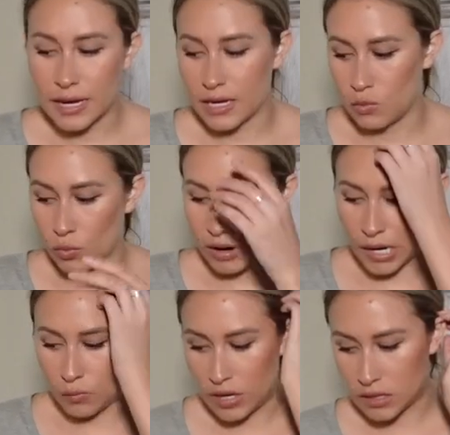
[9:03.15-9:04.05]
I can wear
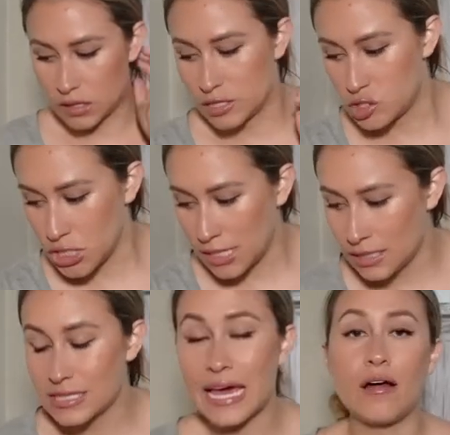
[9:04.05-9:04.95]
it with the
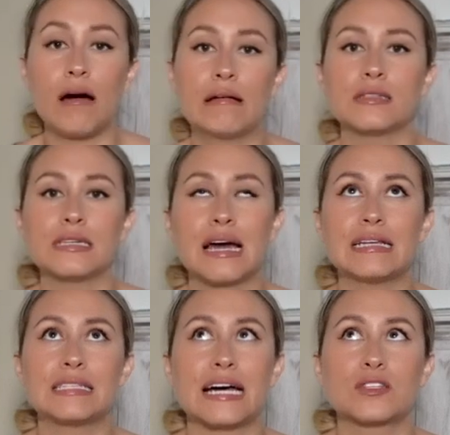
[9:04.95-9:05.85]
jeans. And honestly,
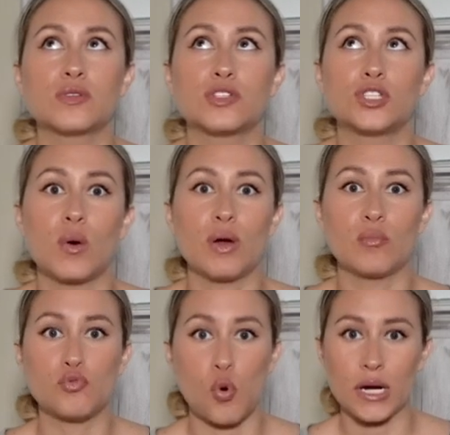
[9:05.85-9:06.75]
guys, that's what's so
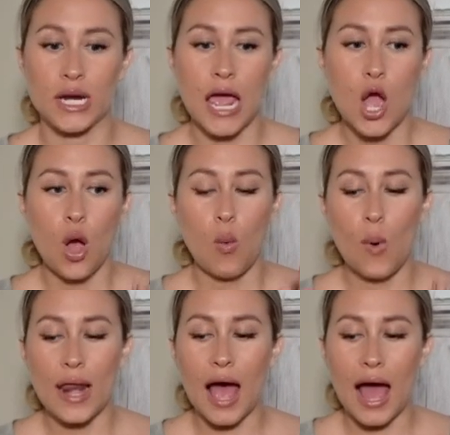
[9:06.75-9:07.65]
important.
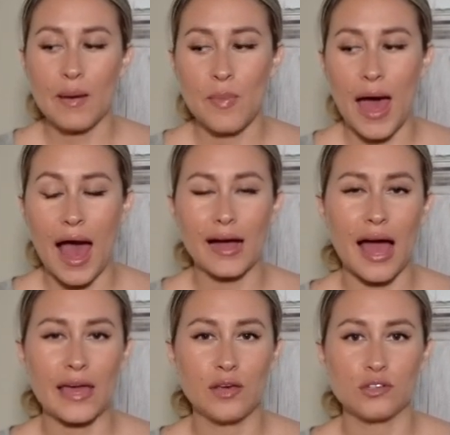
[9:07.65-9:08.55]
When I pack,
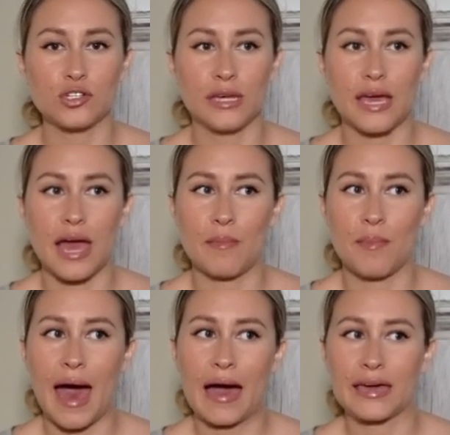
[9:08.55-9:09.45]
I usually am
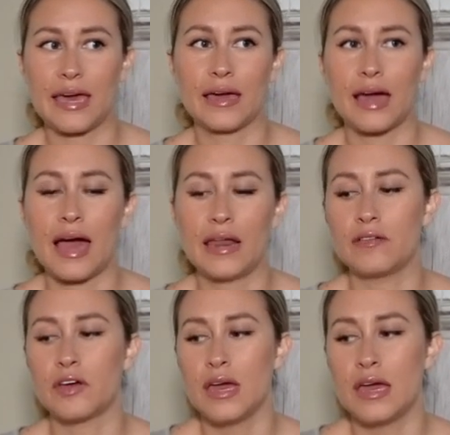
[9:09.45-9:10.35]
packing kind
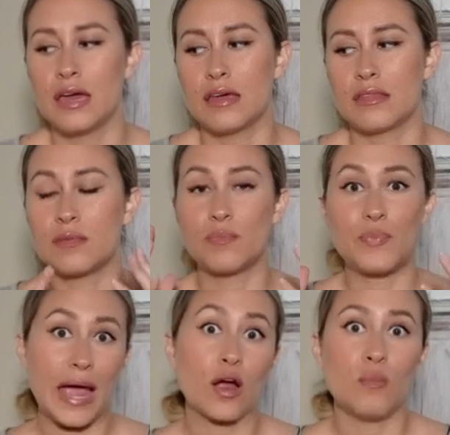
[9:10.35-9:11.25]
of the
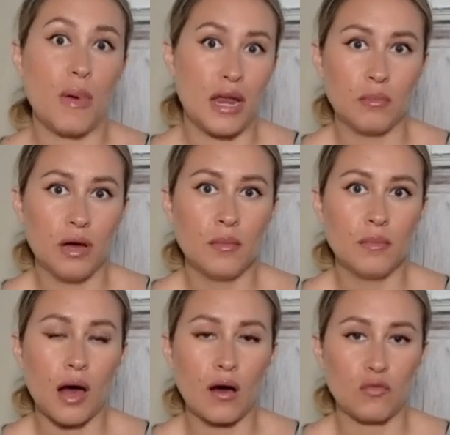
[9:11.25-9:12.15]
bare
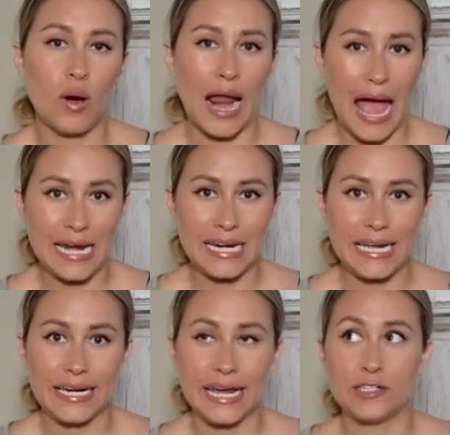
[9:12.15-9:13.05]
minimum of what I
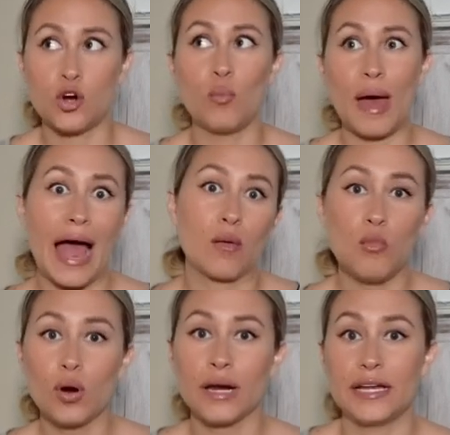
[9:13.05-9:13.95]
need, and I don't pack
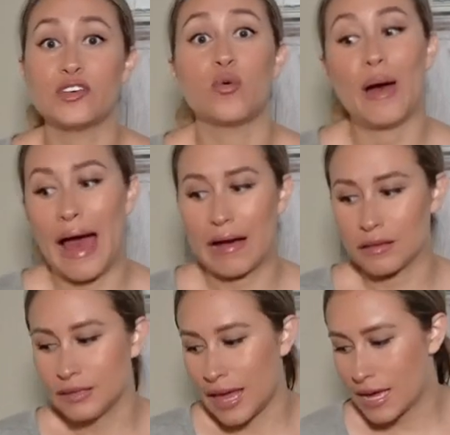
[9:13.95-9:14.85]
more and I don't pack
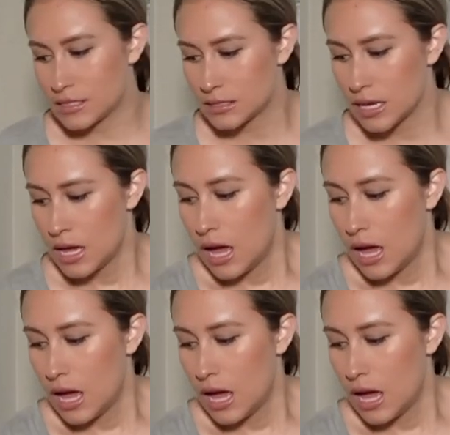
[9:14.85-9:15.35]
less.